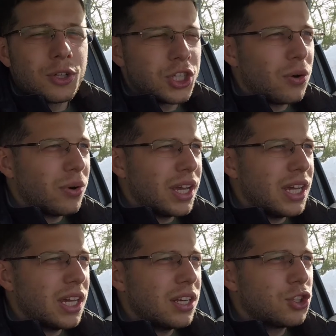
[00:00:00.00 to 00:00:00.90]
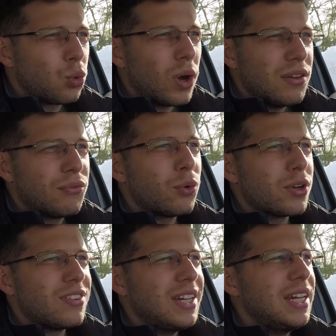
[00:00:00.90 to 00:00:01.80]
Show in
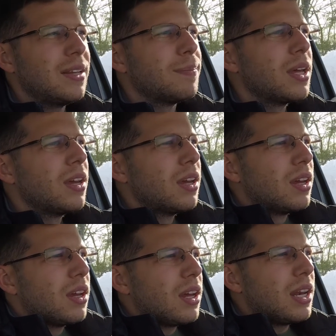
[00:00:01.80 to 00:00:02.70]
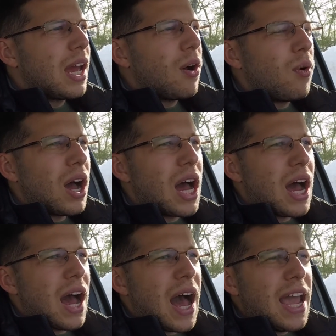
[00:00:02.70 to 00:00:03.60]
2014. Now,
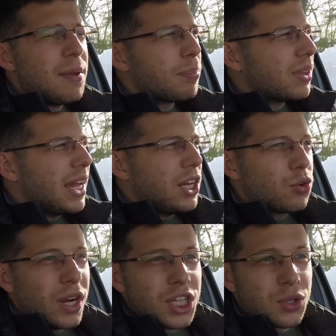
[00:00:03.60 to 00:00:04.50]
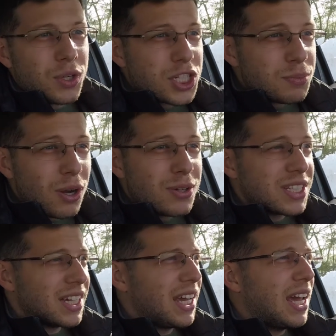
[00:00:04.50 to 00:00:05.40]
I had played Gran Turismo as
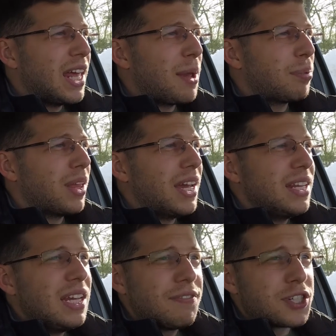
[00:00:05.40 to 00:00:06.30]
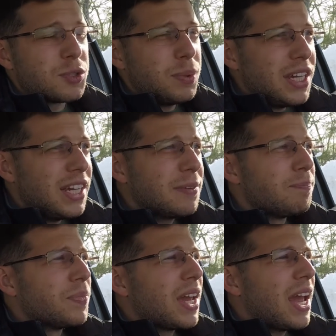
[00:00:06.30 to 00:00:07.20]
a kid. I played Need for Speed.
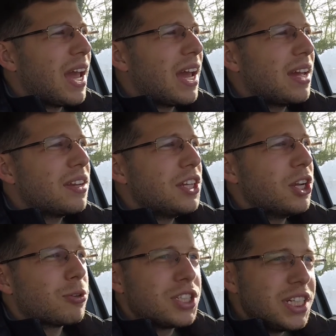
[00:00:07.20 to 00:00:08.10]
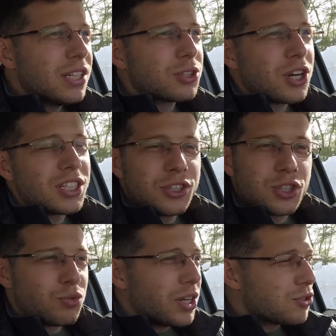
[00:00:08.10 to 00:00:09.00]
And, seeing those cars, I used
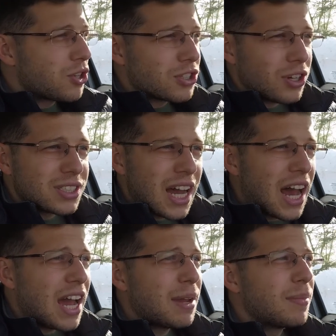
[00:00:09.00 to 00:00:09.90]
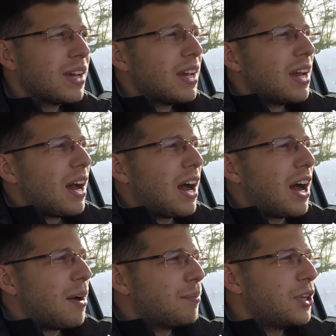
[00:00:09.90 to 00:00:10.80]
to race those cars all the time.
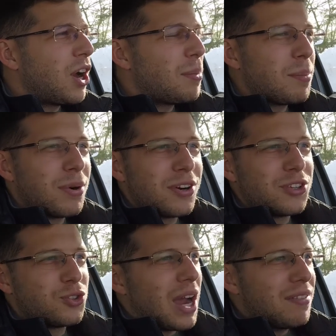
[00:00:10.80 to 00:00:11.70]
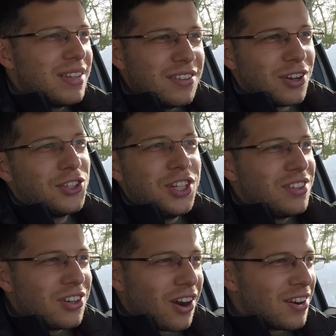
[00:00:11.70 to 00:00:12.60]
I remember driving Nissan
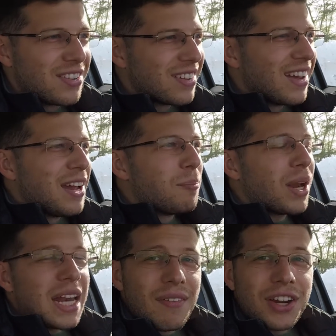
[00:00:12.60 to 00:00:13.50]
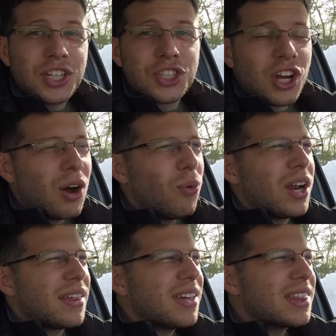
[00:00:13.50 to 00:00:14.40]
GTRs, but I never actually saw
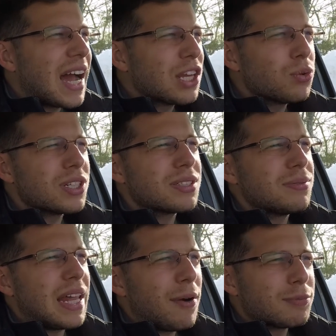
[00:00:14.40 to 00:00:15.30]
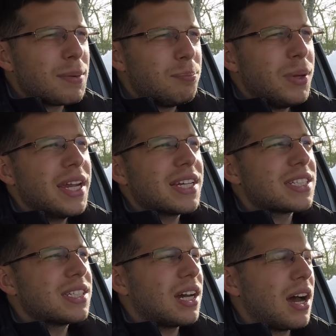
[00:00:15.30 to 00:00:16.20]
one. I think that was my
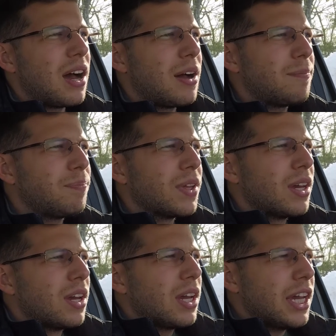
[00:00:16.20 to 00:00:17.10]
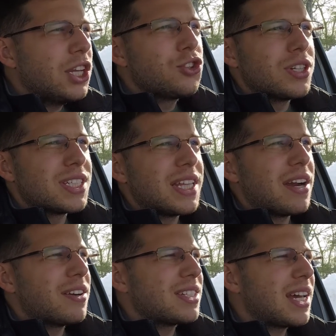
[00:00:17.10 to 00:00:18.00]
biggest hindrance
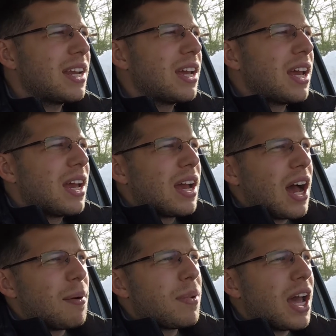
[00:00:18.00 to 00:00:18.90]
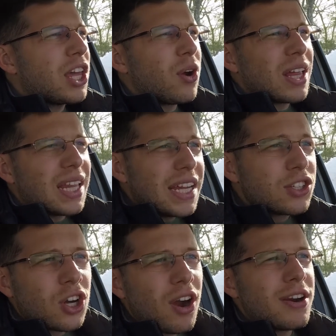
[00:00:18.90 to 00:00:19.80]
there, is that, I
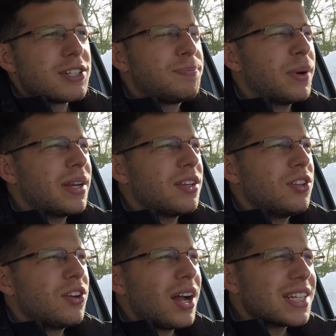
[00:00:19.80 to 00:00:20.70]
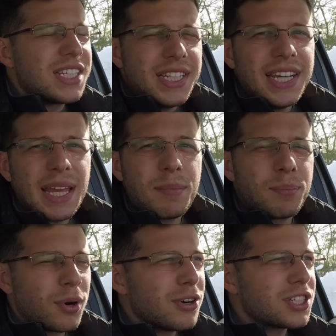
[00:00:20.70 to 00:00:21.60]
liked cars, but not seeing them
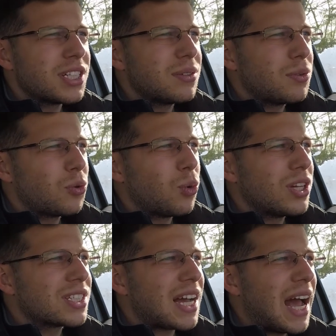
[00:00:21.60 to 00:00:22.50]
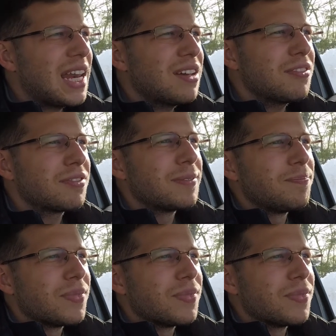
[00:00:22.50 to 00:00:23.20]
in person was kind of